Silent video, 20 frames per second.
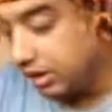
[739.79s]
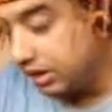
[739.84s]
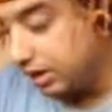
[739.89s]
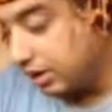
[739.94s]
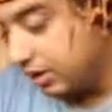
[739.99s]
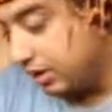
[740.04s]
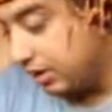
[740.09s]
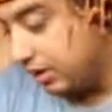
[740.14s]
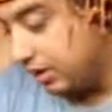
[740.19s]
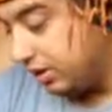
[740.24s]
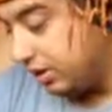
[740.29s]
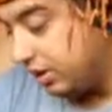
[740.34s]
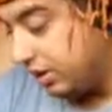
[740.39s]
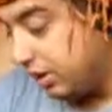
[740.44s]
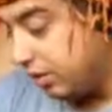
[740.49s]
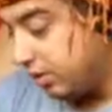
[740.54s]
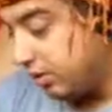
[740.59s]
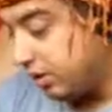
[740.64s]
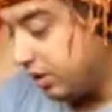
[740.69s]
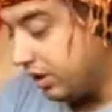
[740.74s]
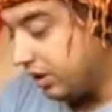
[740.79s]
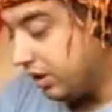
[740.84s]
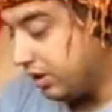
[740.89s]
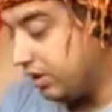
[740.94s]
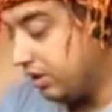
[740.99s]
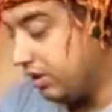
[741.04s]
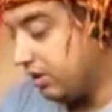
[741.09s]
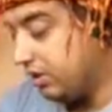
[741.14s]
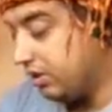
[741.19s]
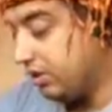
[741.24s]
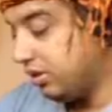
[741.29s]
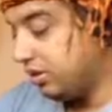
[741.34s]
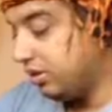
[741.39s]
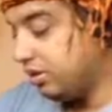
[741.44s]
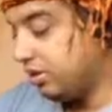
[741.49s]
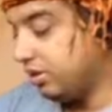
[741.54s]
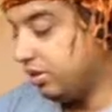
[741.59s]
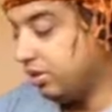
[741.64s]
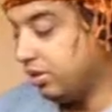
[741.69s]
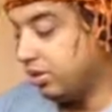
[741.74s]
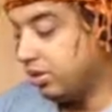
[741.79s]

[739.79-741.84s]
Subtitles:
And nowadays, you know,